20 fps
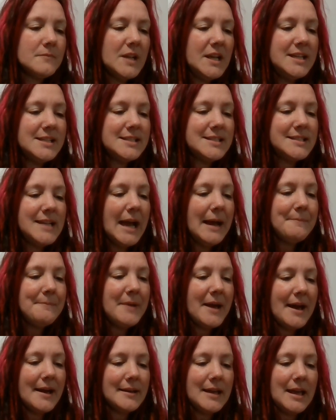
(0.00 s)
He sat
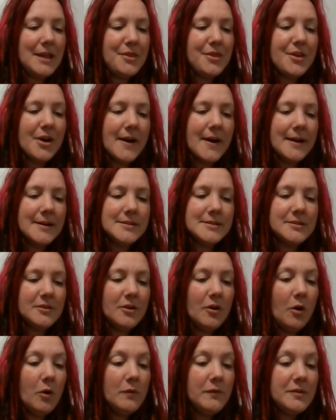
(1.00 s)
back and thought.
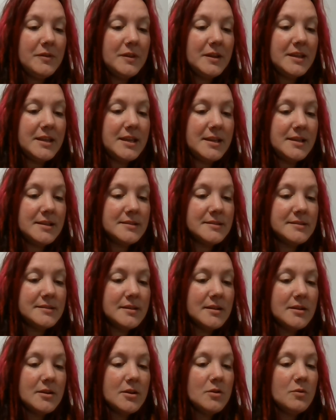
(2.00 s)
Over the
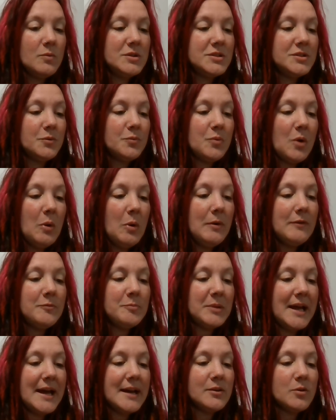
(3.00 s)
keys was a row of
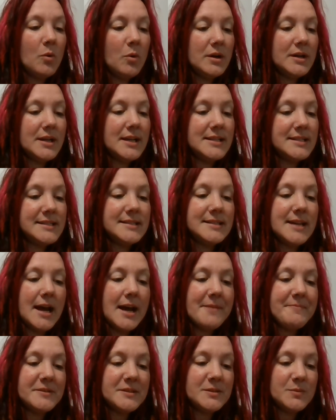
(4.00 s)
black organ
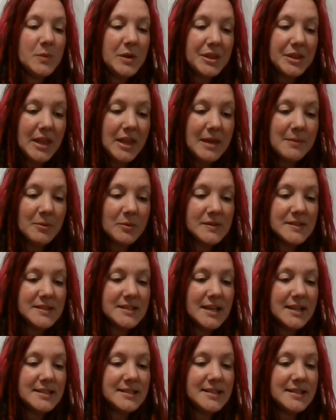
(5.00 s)
stops with labels
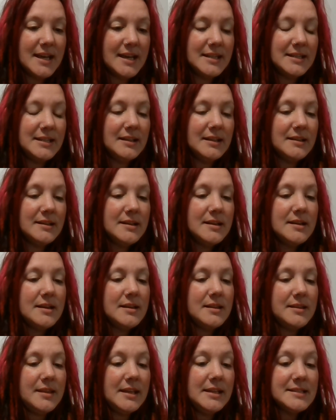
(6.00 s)
that said
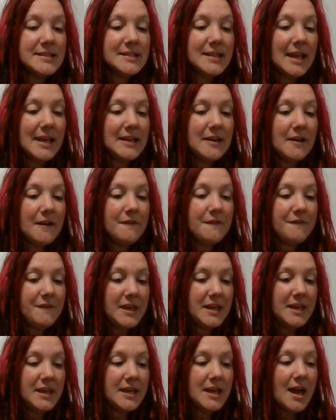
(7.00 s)
things like
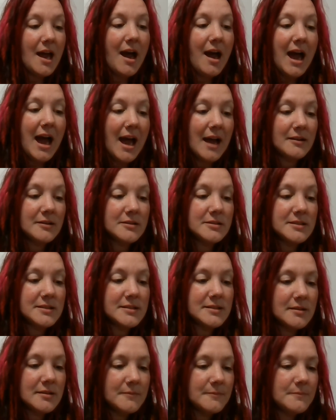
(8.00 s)
V,
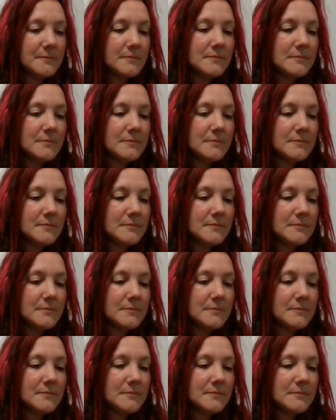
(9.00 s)
Ox,